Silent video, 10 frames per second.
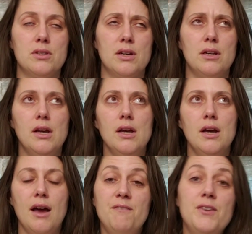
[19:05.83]
And
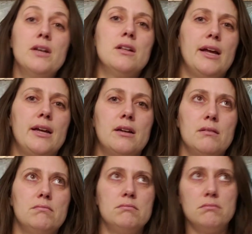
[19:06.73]
I feel like
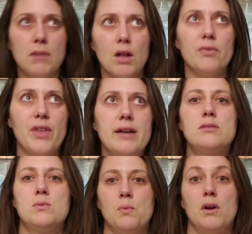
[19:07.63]

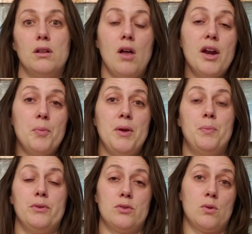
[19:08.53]
that's what a lot of
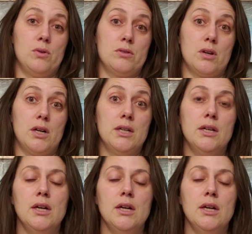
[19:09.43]
people's goals are.